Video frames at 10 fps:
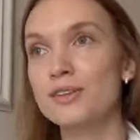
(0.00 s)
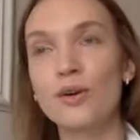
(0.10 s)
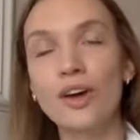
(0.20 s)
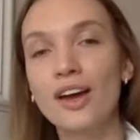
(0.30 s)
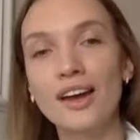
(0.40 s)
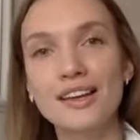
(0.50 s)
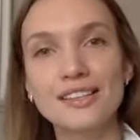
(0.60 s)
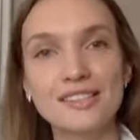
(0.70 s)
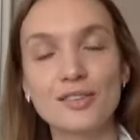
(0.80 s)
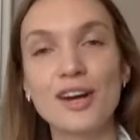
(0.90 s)
So
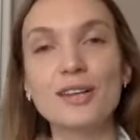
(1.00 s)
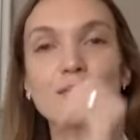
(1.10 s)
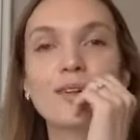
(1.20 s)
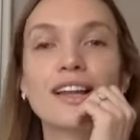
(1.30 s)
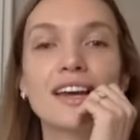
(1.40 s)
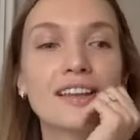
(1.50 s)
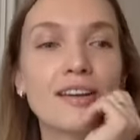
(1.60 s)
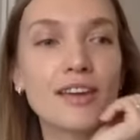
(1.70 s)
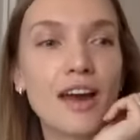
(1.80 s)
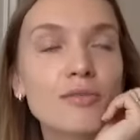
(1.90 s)
it's incredible. And
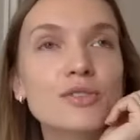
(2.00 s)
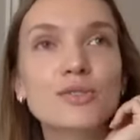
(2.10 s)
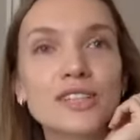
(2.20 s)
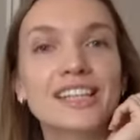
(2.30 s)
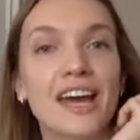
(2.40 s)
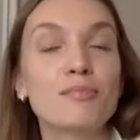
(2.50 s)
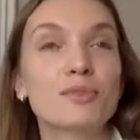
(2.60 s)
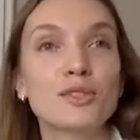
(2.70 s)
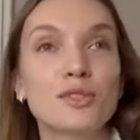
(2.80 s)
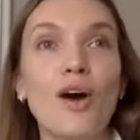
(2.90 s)
I was really happy too.